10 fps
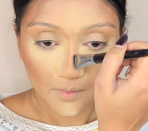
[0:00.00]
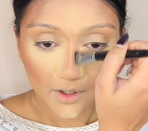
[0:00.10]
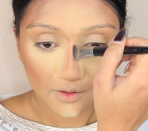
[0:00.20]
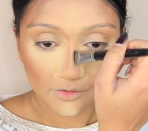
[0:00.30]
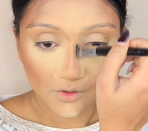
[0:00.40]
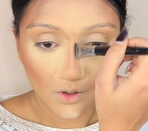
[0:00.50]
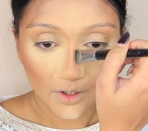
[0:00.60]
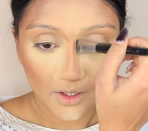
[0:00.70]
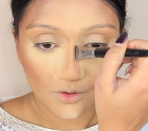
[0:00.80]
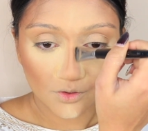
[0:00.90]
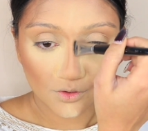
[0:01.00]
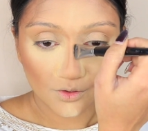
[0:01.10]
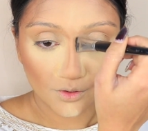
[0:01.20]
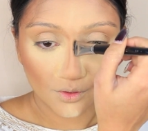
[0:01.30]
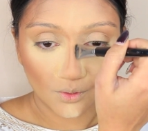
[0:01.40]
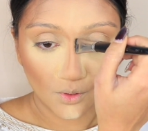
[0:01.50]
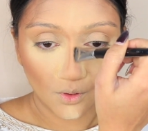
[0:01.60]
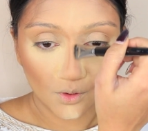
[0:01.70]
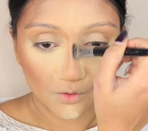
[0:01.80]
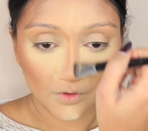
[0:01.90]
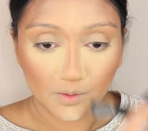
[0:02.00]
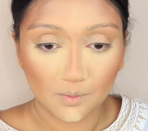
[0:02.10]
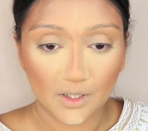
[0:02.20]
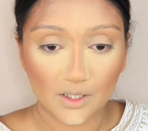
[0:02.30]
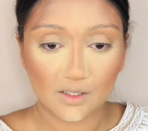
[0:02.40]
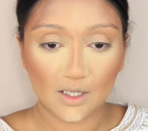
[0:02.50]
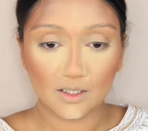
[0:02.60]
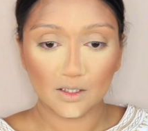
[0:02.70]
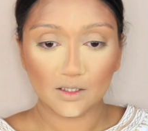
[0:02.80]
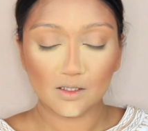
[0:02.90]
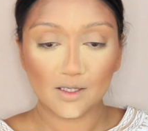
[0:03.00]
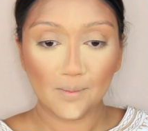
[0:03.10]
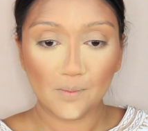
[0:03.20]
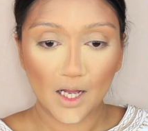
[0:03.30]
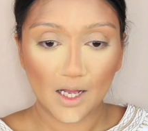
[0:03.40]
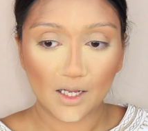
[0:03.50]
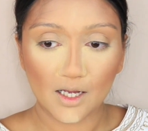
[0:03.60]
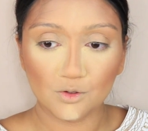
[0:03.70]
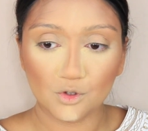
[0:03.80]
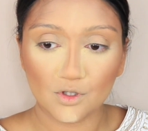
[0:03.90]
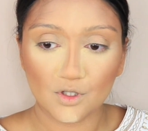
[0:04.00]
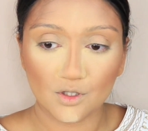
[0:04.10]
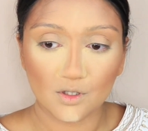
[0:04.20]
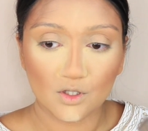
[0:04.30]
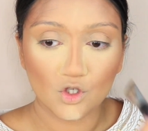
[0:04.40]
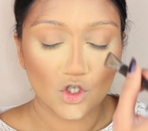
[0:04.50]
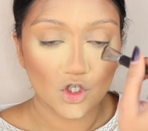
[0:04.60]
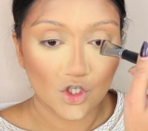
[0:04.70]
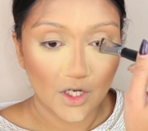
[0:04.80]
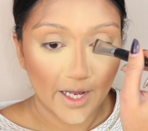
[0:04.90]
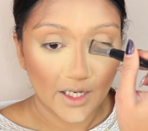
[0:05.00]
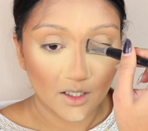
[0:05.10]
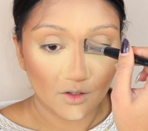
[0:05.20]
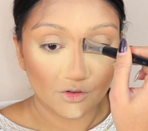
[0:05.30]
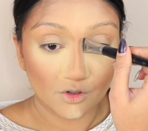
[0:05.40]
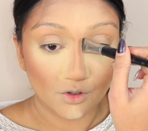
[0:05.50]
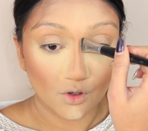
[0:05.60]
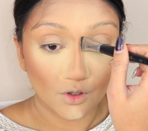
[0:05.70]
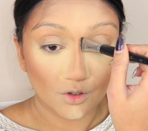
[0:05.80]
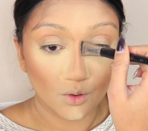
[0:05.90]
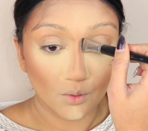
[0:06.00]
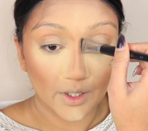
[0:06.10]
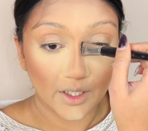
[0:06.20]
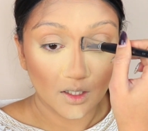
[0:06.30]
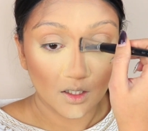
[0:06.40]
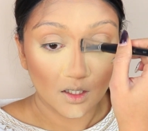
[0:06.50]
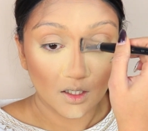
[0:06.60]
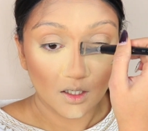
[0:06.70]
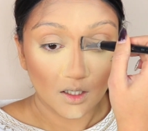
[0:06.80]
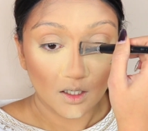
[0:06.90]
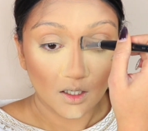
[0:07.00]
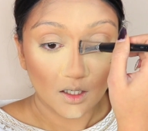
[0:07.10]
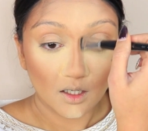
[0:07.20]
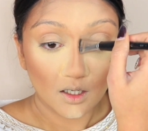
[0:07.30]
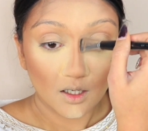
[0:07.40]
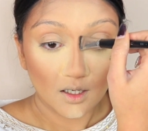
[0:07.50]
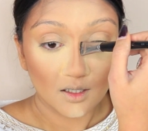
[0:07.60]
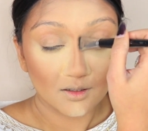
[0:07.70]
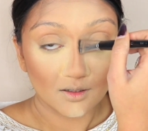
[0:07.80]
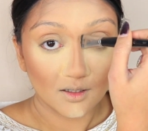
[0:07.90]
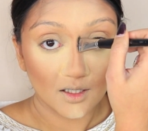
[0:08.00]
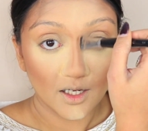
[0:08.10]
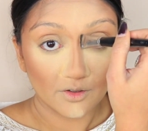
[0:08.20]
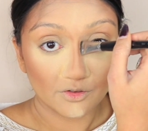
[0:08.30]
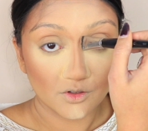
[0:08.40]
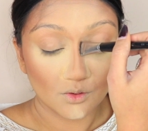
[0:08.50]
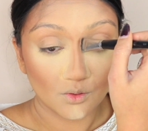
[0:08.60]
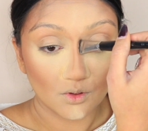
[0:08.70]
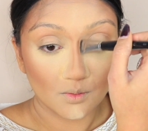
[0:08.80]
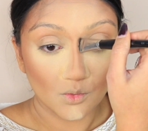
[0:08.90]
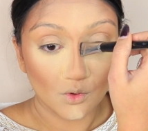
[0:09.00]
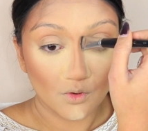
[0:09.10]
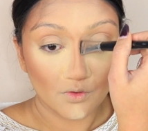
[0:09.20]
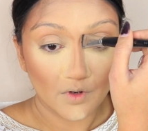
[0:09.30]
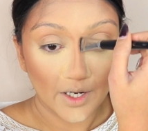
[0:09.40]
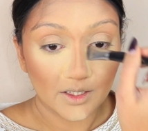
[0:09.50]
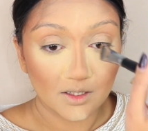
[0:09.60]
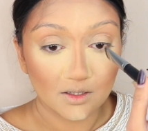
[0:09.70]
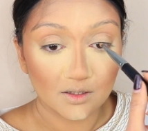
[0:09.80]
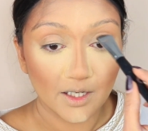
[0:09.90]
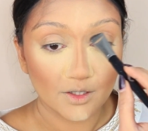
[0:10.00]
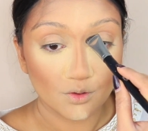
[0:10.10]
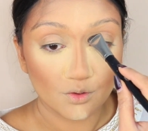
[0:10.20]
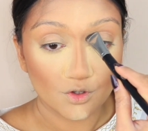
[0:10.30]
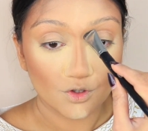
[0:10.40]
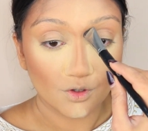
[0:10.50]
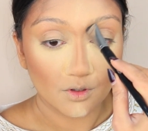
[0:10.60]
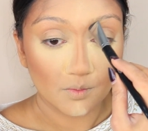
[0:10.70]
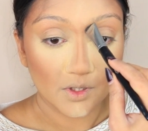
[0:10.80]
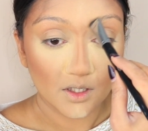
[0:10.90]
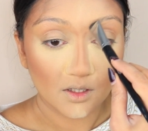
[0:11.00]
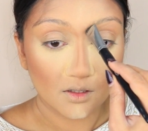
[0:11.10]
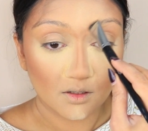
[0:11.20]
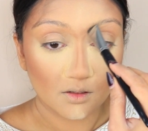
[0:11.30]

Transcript: If not, it's just going to go all over the place. And take a step back and just check if you're not going left or more right than you should be.